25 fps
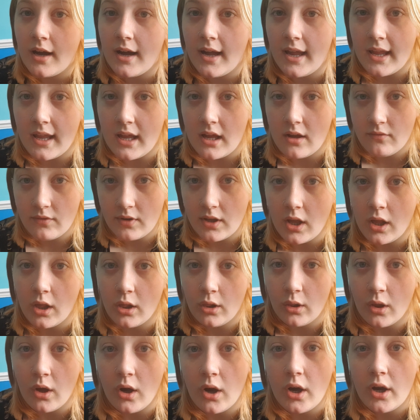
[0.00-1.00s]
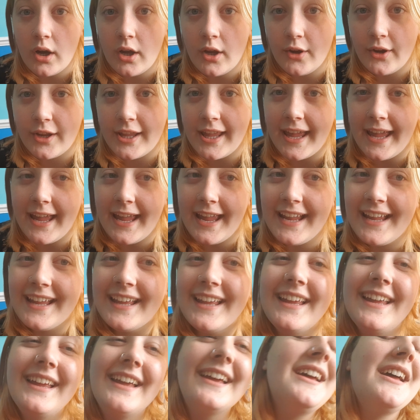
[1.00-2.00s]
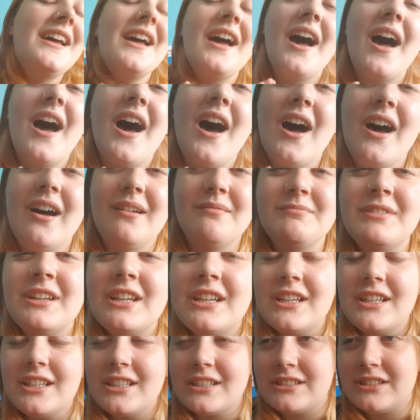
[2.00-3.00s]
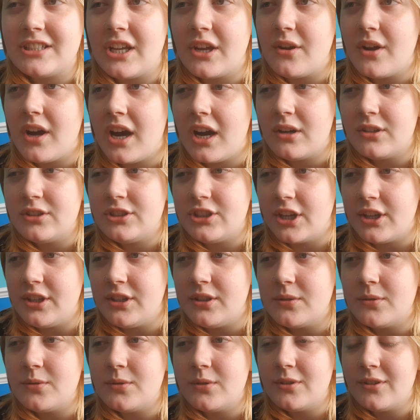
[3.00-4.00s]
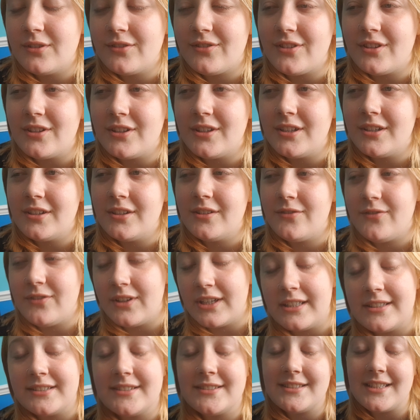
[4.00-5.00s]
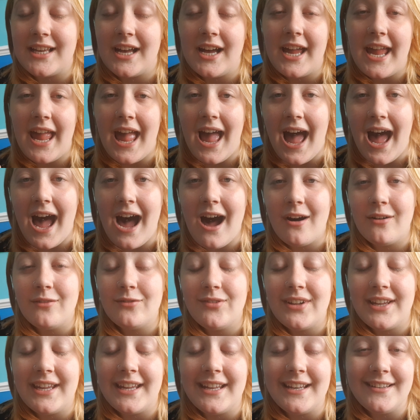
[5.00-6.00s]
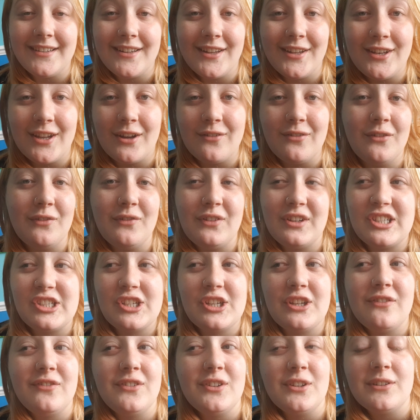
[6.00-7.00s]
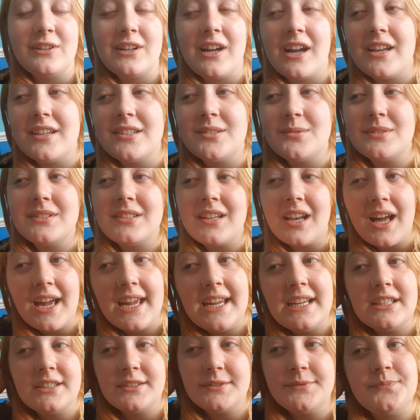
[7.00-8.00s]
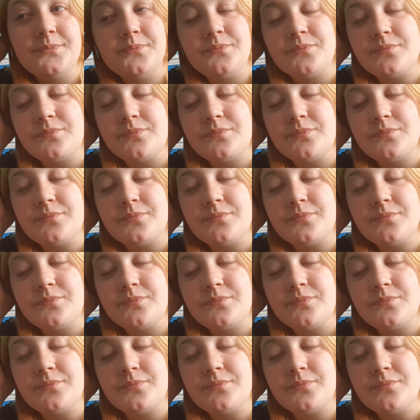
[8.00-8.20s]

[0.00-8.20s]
I have a lot, okay? So I'll show you all of the things that I have in another video if you guys would like.